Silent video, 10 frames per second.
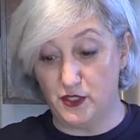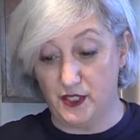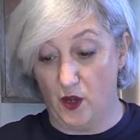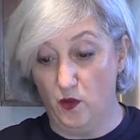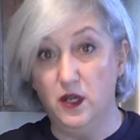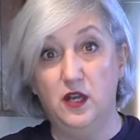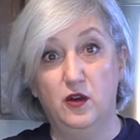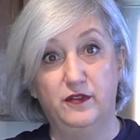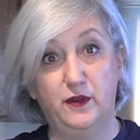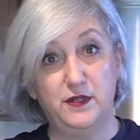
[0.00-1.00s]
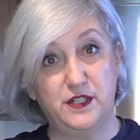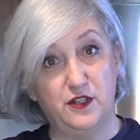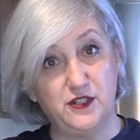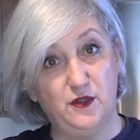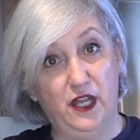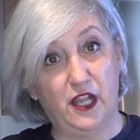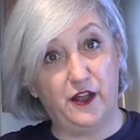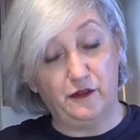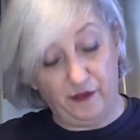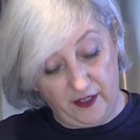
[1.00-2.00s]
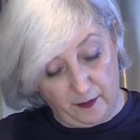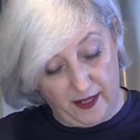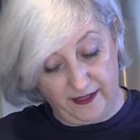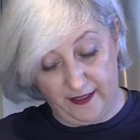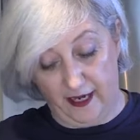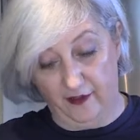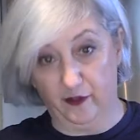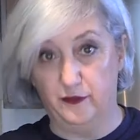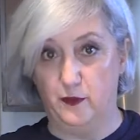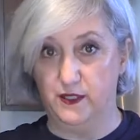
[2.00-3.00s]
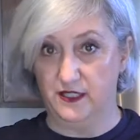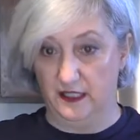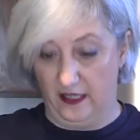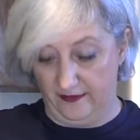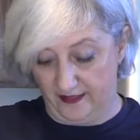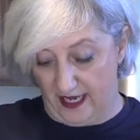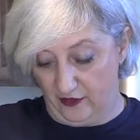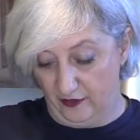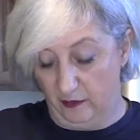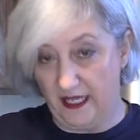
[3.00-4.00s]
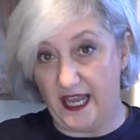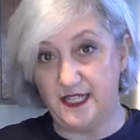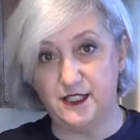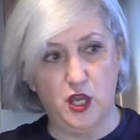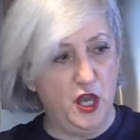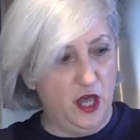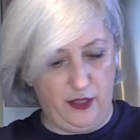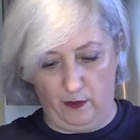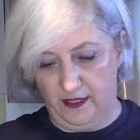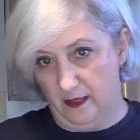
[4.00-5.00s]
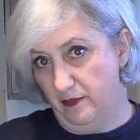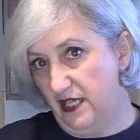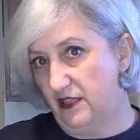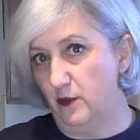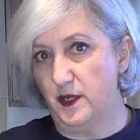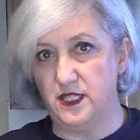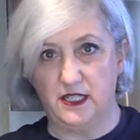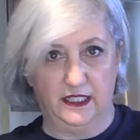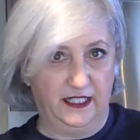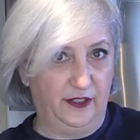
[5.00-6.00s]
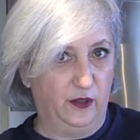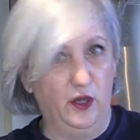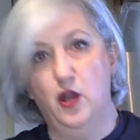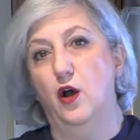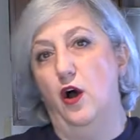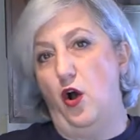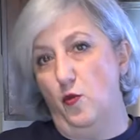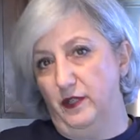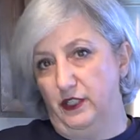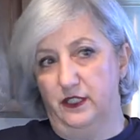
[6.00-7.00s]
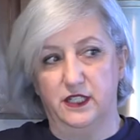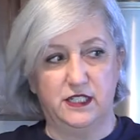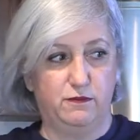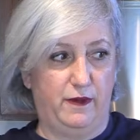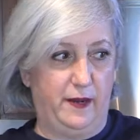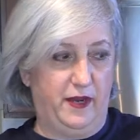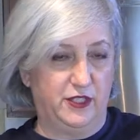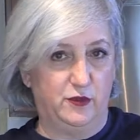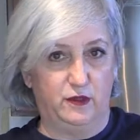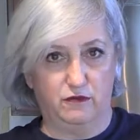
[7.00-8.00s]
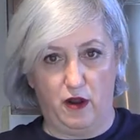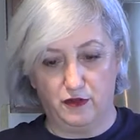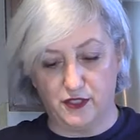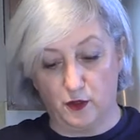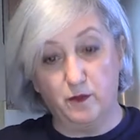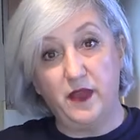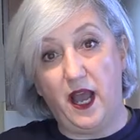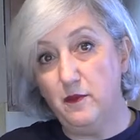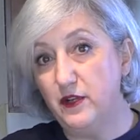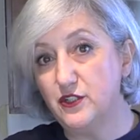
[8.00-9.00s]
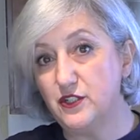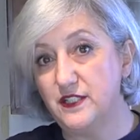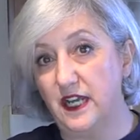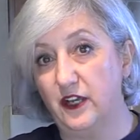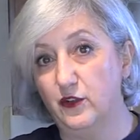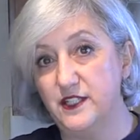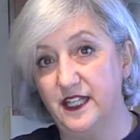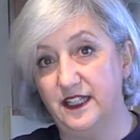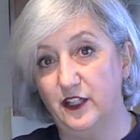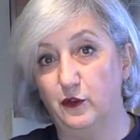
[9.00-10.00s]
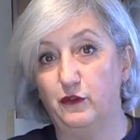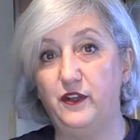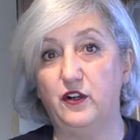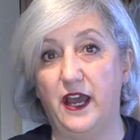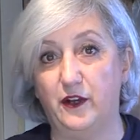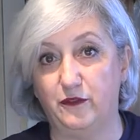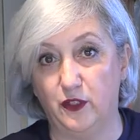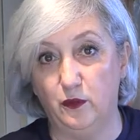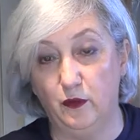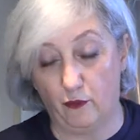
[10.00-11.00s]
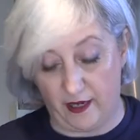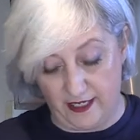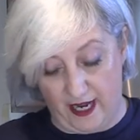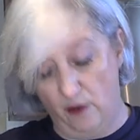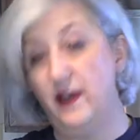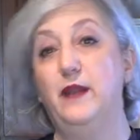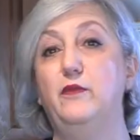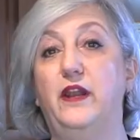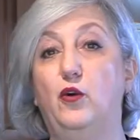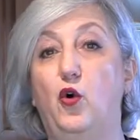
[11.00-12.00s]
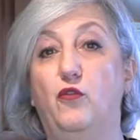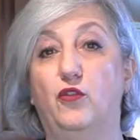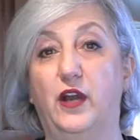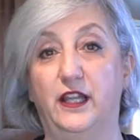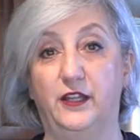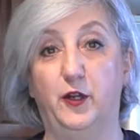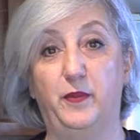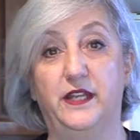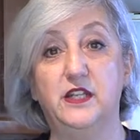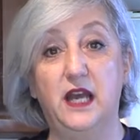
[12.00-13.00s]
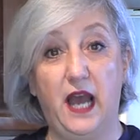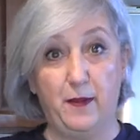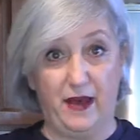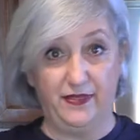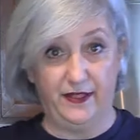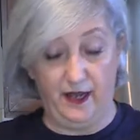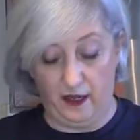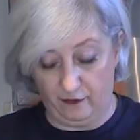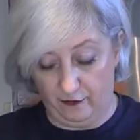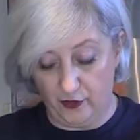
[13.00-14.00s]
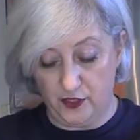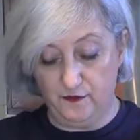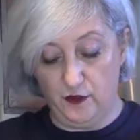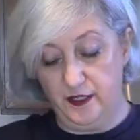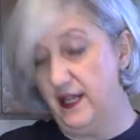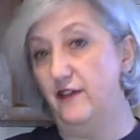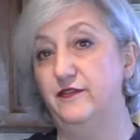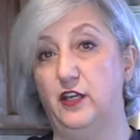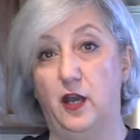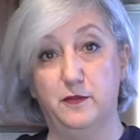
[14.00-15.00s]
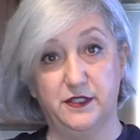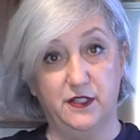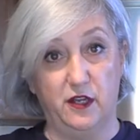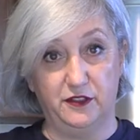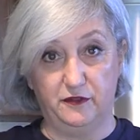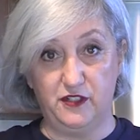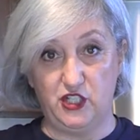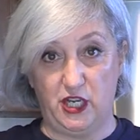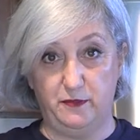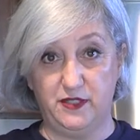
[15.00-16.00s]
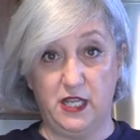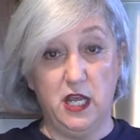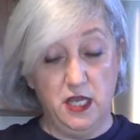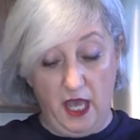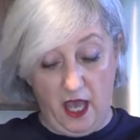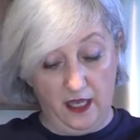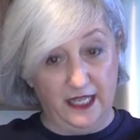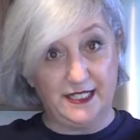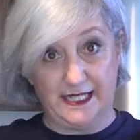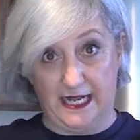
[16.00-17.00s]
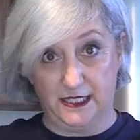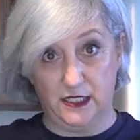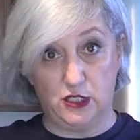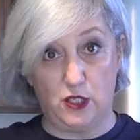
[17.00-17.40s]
So there is also a lot of fear about the knife. There is the left side of the blades, there is a big, there is a little, oh my goodness, what am I doing wrong? So I'm going to just kind of take the little fear out of you right now, and I'm going to go over a little bit about the knife. First of all, the knife that comes in all different shapes and sizes.